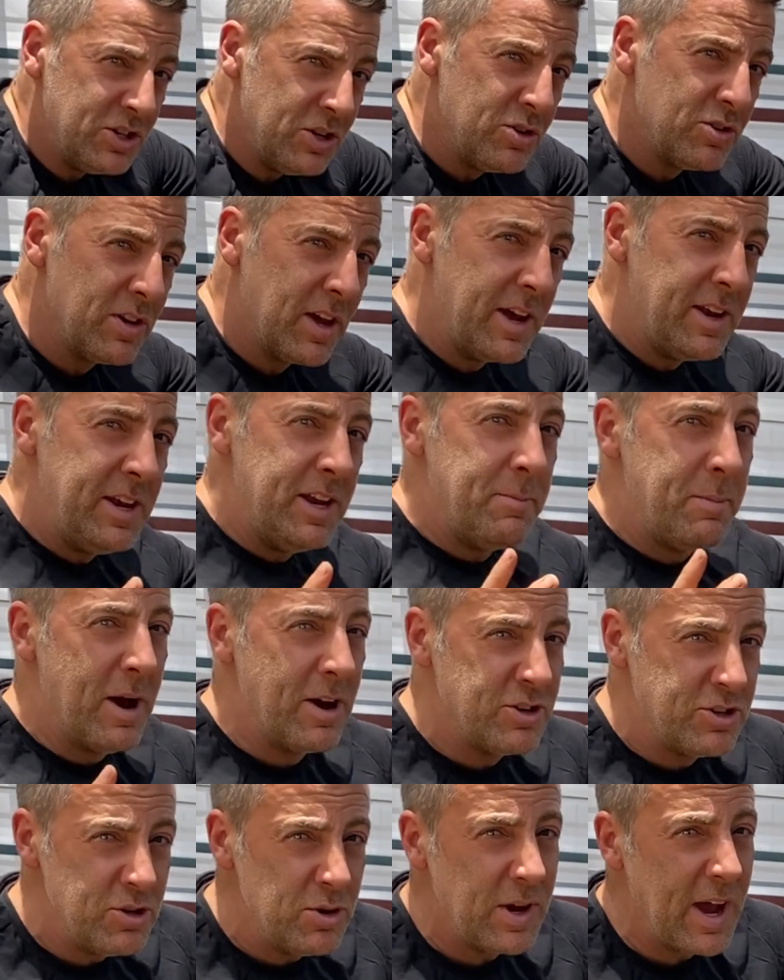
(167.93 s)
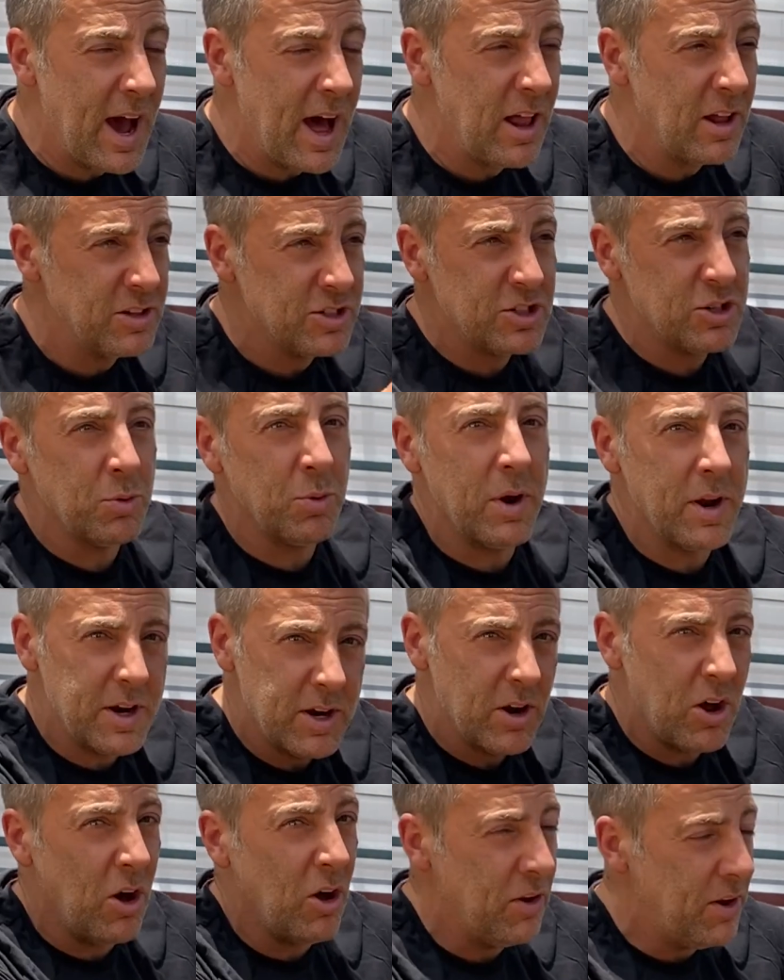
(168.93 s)
usually I need about 2 gallons to run
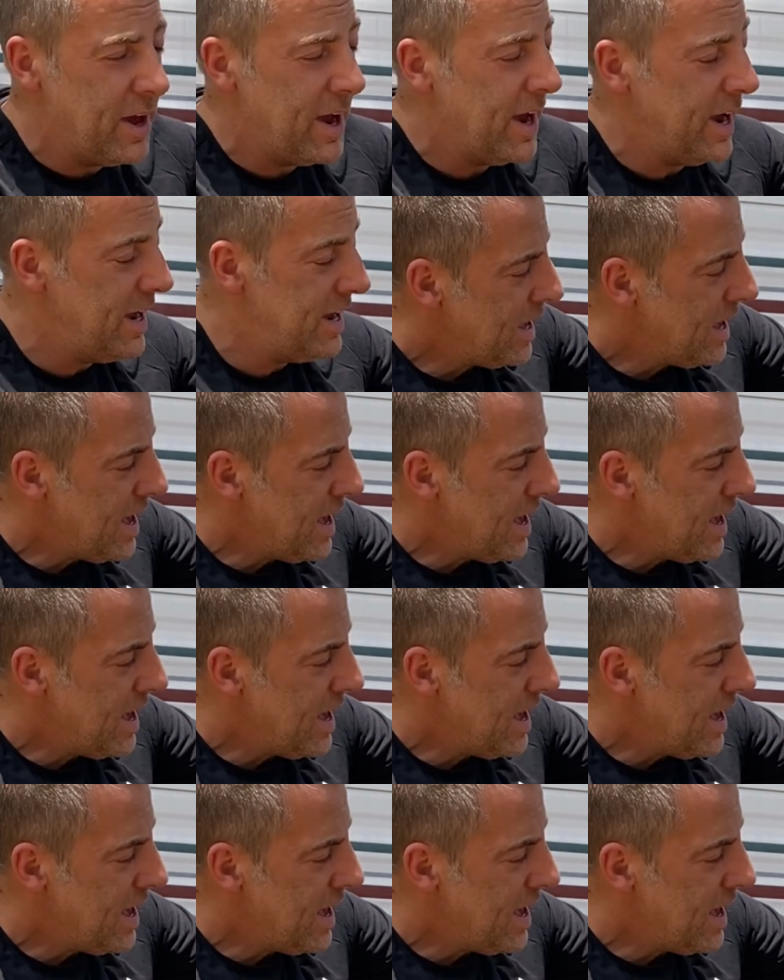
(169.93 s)
it all day.